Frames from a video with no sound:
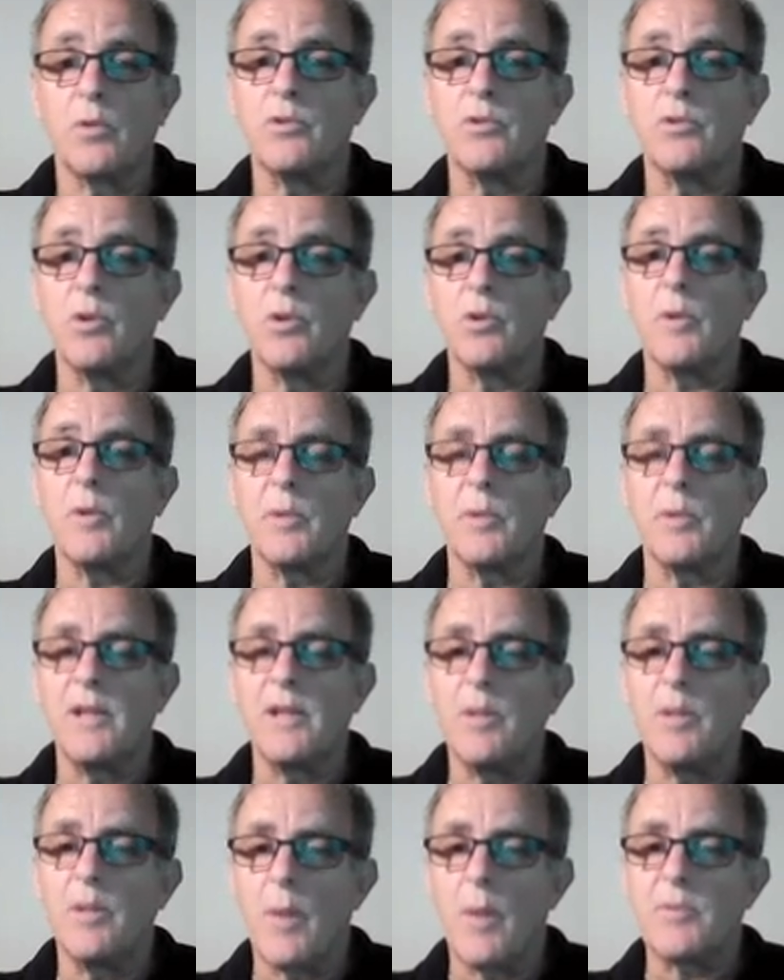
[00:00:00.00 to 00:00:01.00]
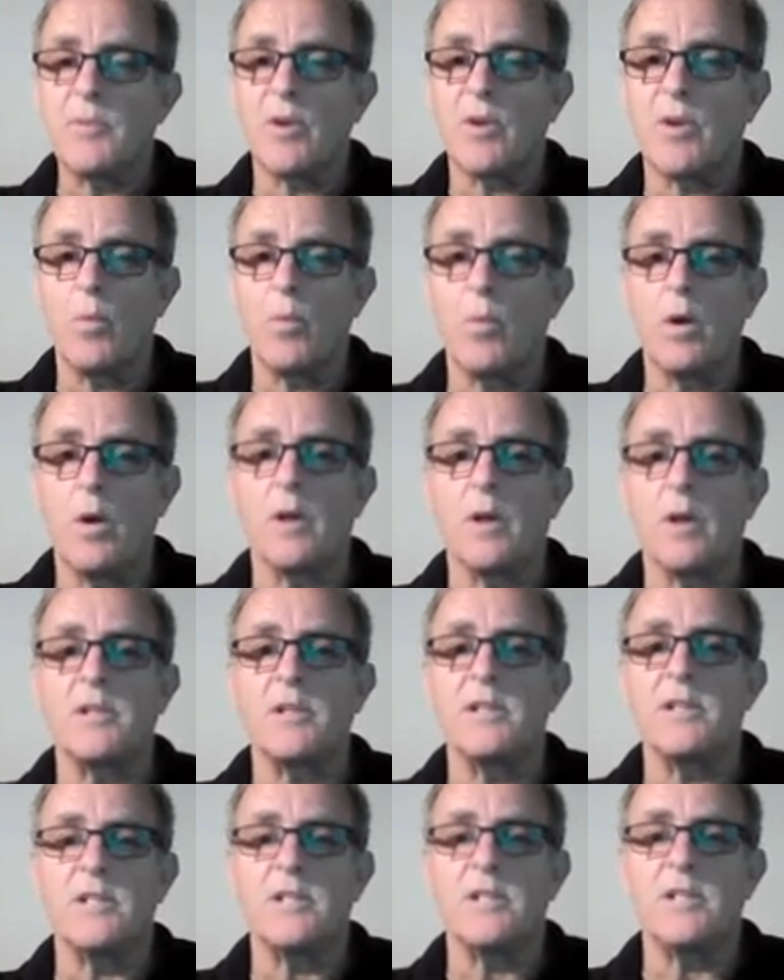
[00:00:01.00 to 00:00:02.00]
you're doing within the website works.
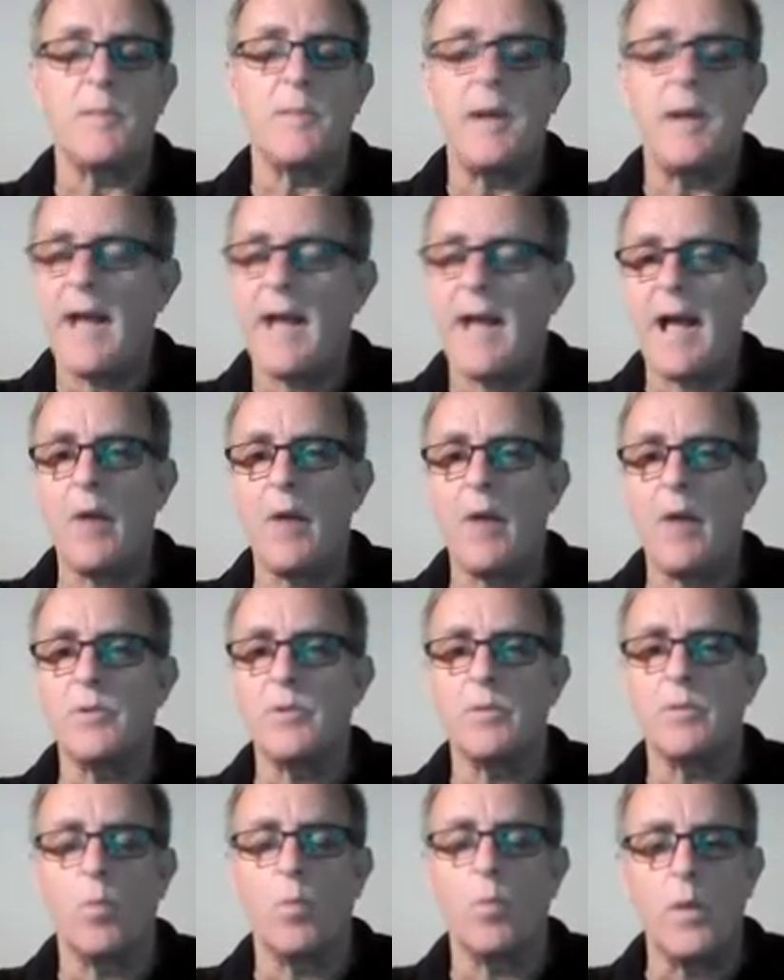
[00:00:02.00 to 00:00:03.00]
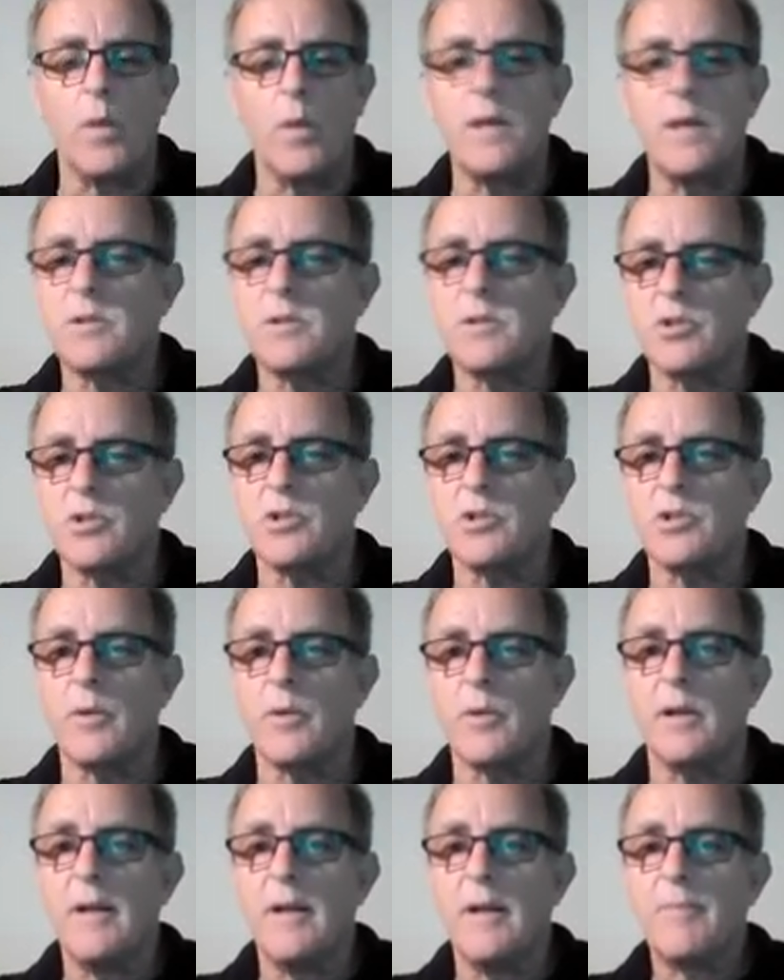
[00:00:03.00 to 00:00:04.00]
And he's spending hours and weeks just
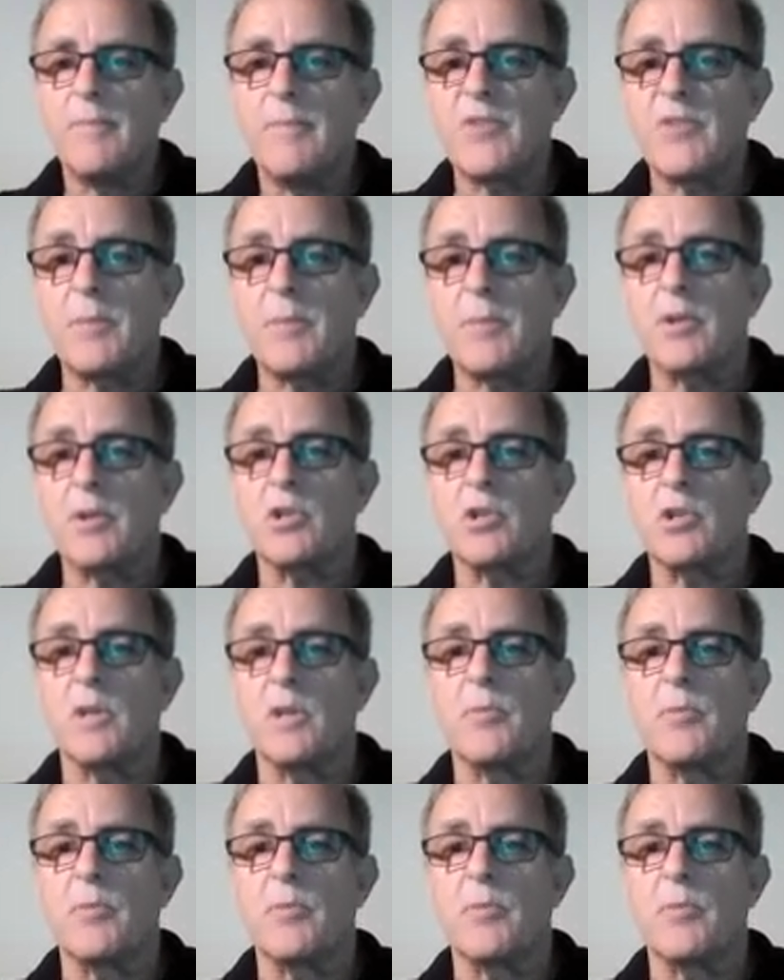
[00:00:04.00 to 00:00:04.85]
doing something that's going to